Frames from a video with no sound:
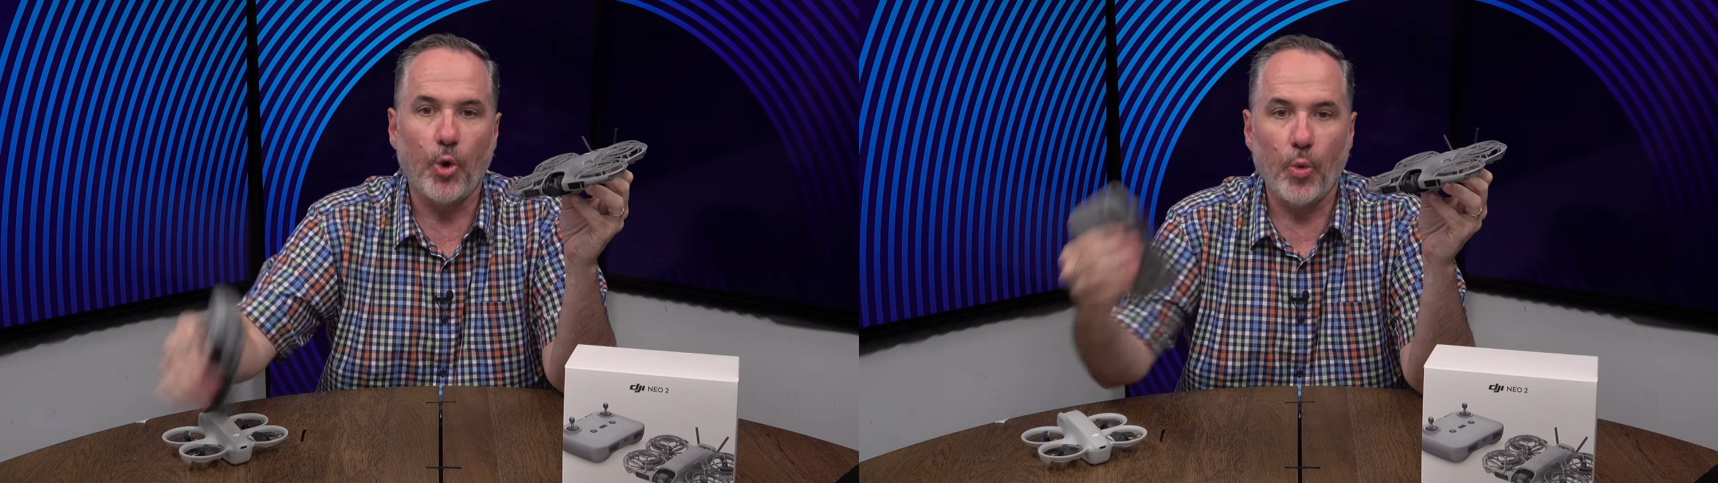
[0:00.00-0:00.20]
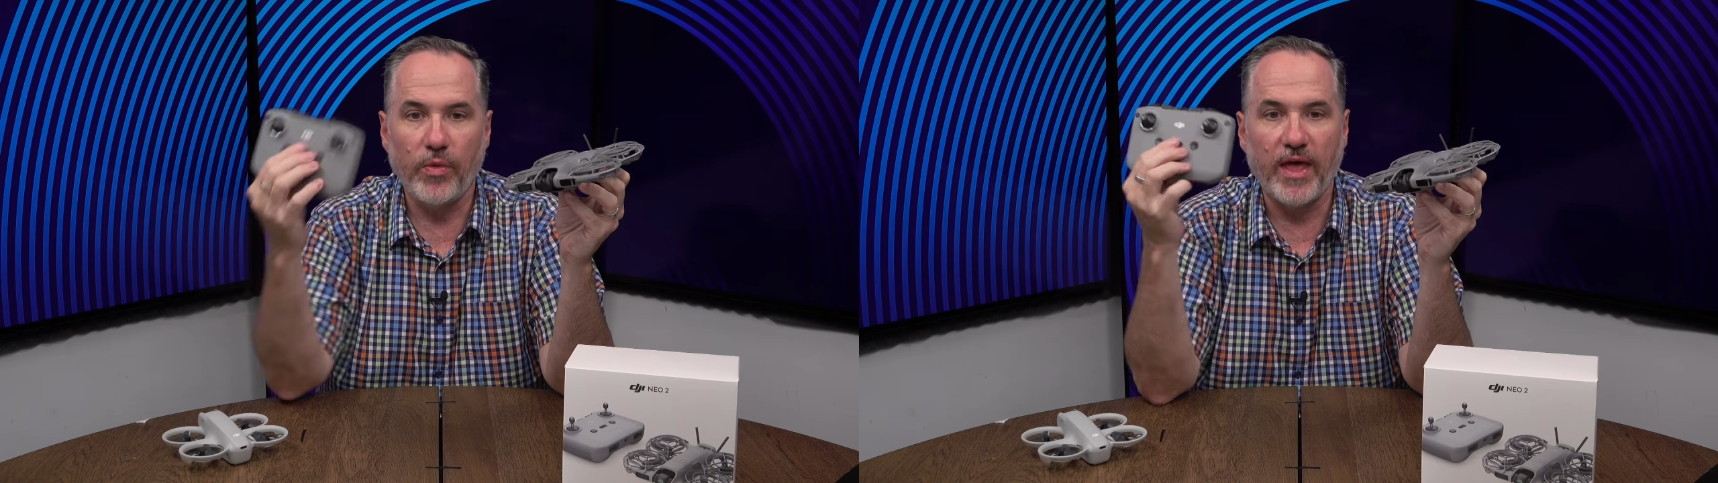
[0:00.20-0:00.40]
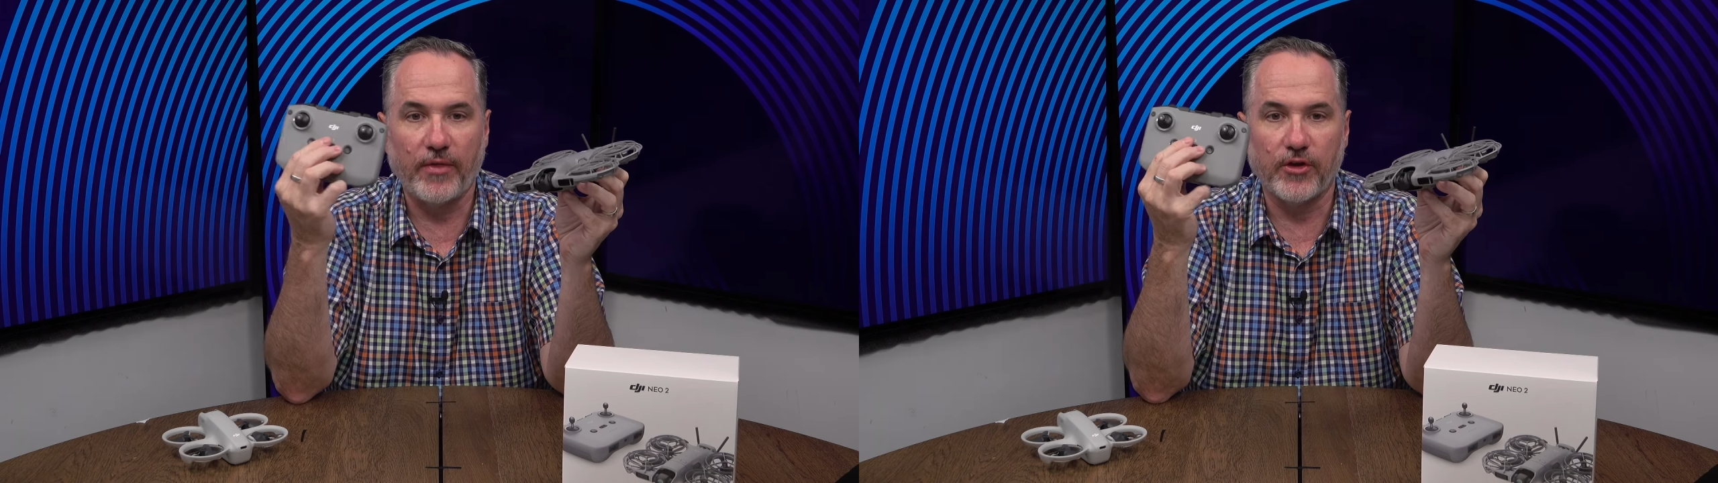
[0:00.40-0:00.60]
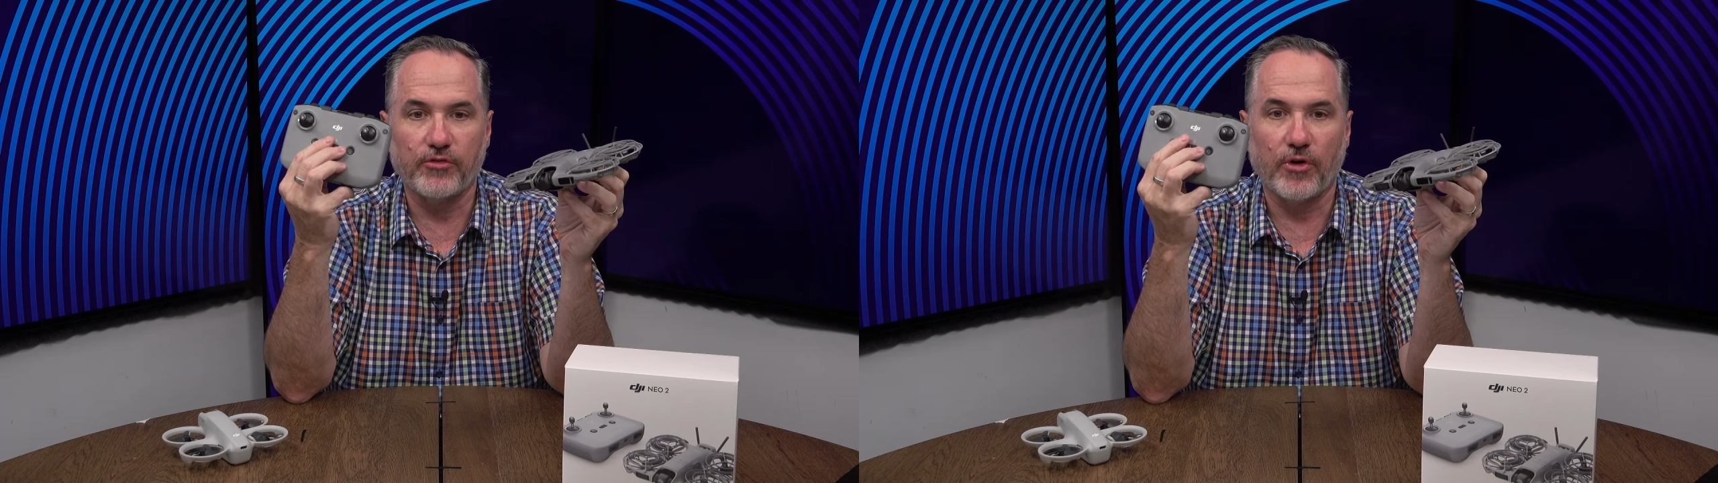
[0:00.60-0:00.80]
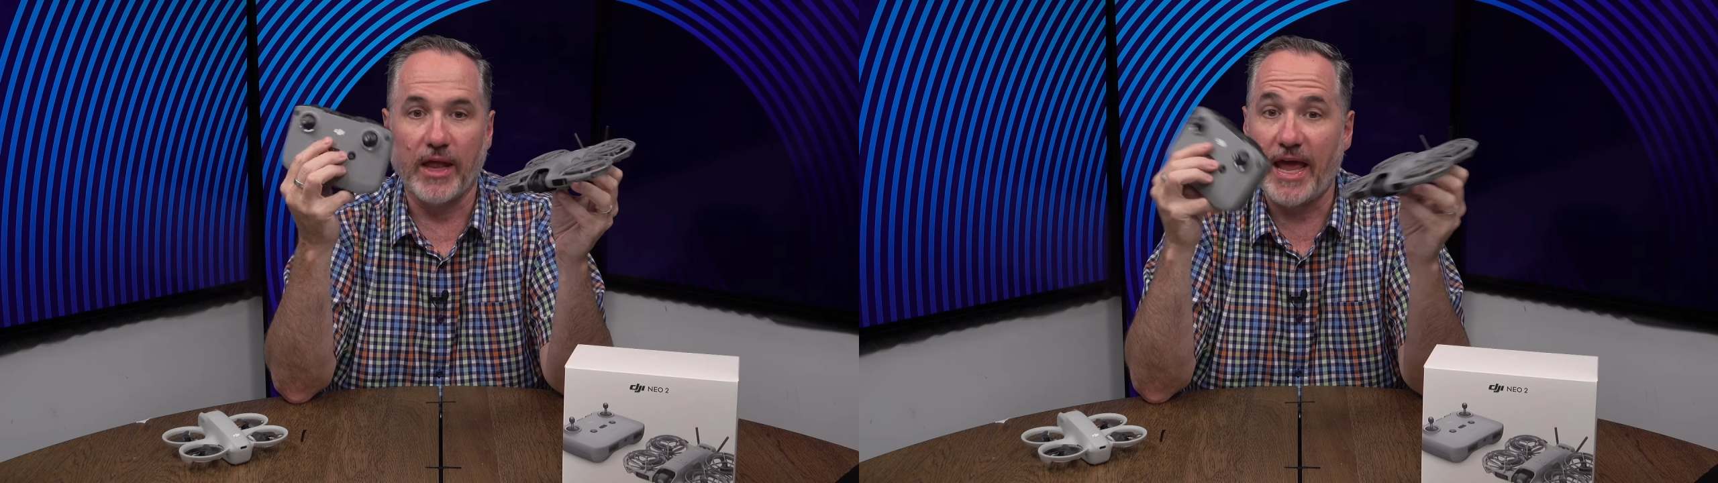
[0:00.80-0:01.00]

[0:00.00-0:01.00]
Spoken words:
without the controller.